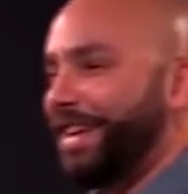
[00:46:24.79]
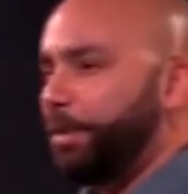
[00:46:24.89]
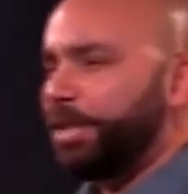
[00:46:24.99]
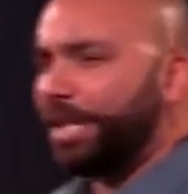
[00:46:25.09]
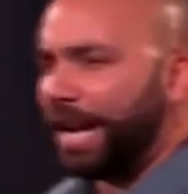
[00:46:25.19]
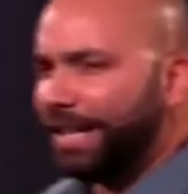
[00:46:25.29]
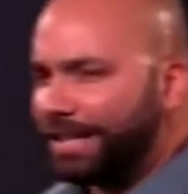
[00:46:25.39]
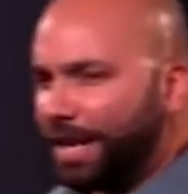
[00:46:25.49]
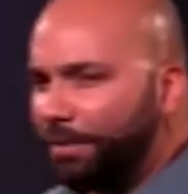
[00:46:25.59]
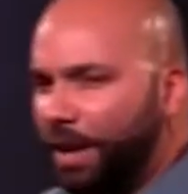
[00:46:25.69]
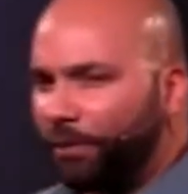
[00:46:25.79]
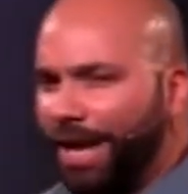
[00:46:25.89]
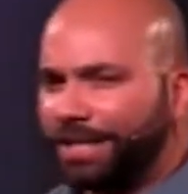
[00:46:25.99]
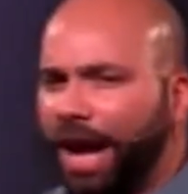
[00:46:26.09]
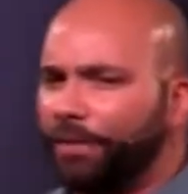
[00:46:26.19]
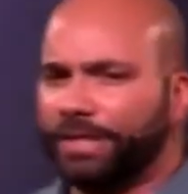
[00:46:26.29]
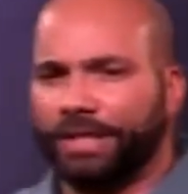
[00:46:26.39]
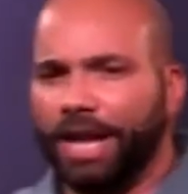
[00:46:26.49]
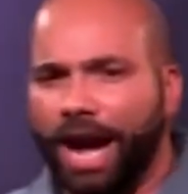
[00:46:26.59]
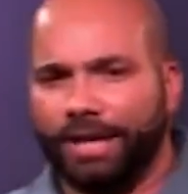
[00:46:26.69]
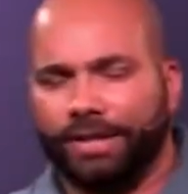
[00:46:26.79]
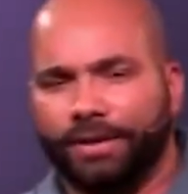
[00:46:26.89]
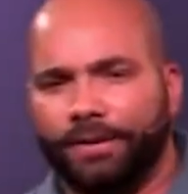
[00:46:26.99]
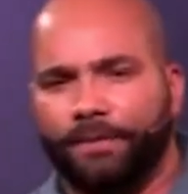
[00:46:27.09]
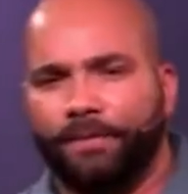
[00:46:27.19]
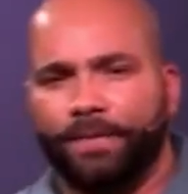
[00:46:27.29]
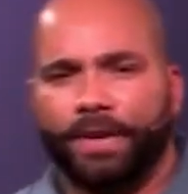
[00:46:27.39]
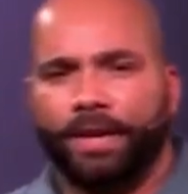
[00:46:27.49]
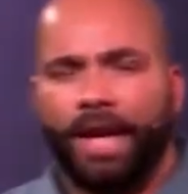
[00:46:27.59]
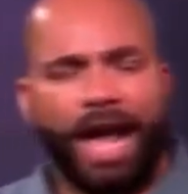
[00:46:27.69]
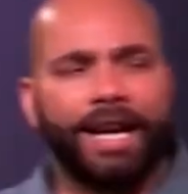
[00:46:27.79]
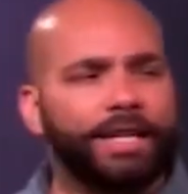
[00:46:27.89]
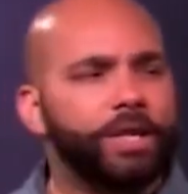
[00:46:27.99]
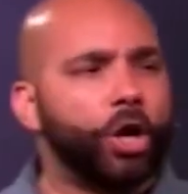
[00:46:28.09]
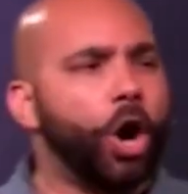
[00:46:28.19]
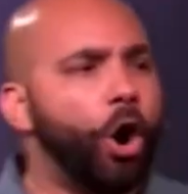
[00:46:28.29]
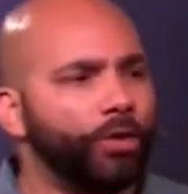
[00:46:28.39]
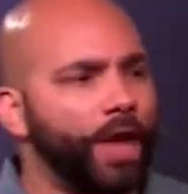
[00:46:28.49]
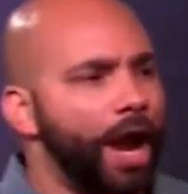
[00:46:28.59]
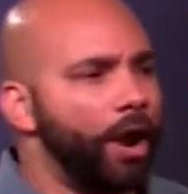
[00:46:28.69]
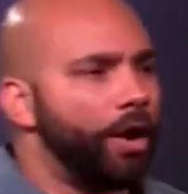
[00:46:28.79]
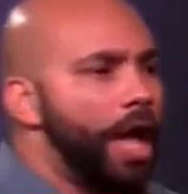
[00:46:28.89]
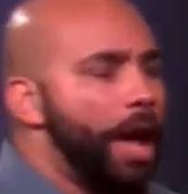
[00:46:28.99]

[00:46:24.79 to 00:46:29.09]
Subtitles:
But did I need to tell him that fact? Obviously not. I didn't need to go there,